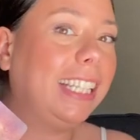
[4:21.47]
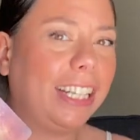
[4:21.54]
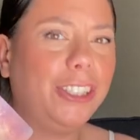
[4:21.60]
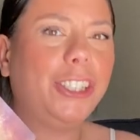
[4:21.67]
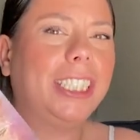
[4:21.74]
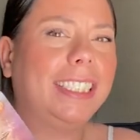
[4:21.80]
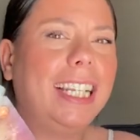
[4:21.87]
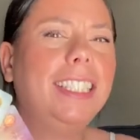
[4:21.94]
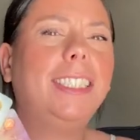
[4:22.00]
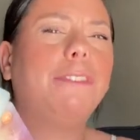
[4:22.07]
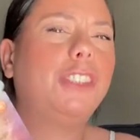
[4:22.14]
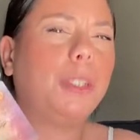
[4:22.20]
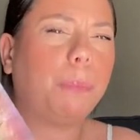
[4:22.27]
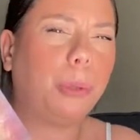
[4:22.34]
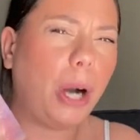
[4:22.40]
Like, there's a sense of
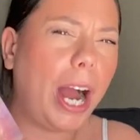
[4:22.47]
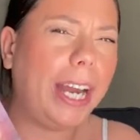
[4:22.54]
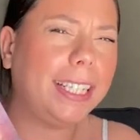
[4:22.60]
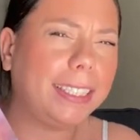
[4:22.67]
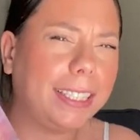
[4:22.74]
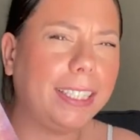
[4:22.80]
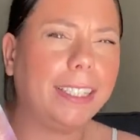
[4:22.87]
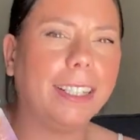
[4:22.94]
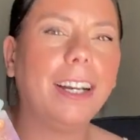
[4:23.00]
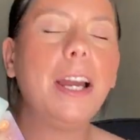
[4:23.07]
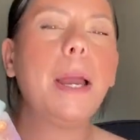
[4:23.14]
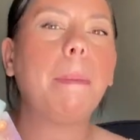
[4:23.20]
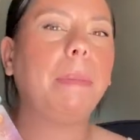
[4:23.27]
surprise here,